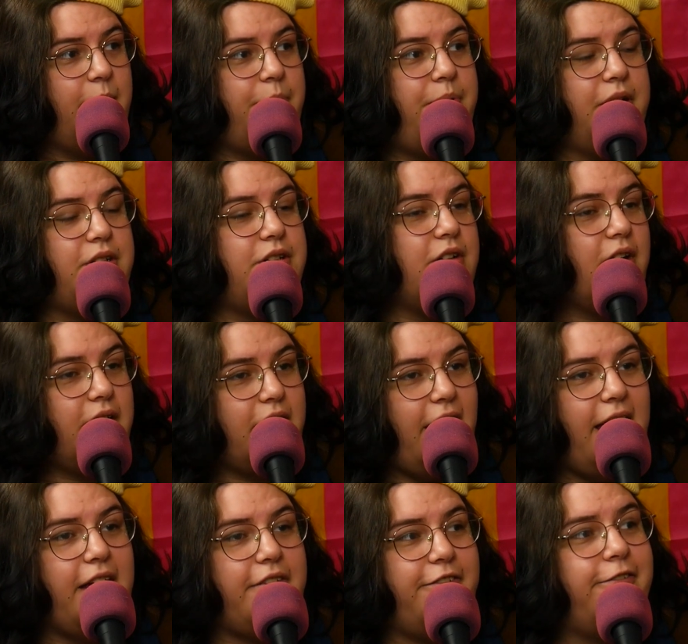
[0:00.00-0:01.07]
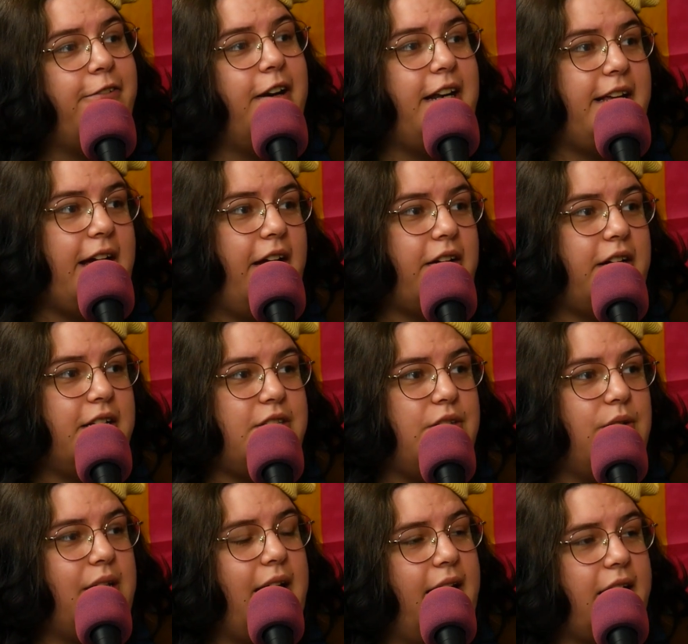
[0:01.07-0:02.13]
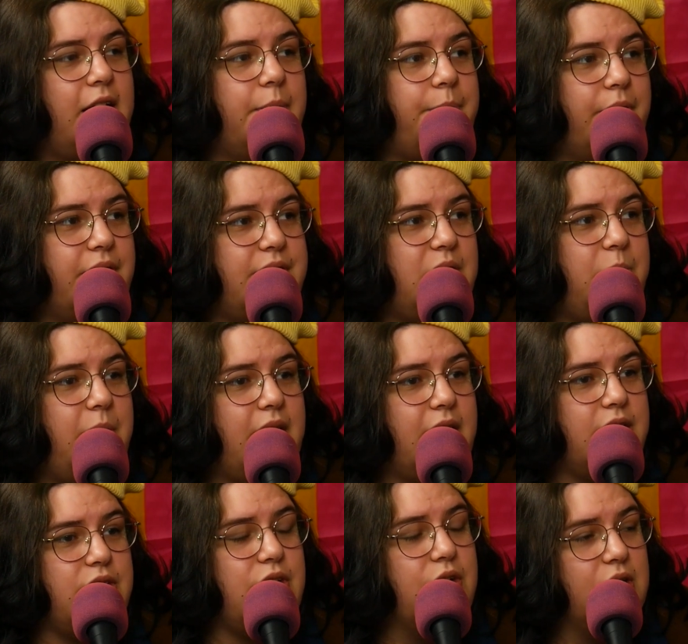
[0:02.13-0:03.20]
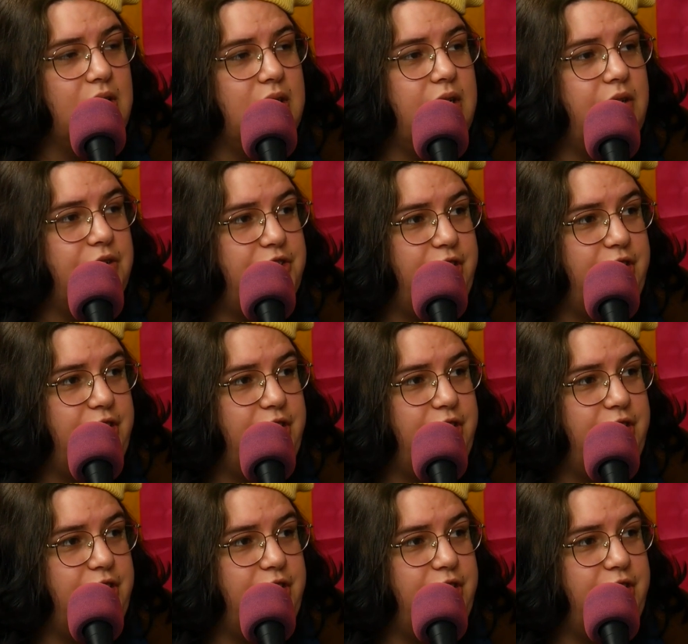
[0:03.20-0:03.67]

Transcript: But don't like freak out because you can't get pussy because you're a little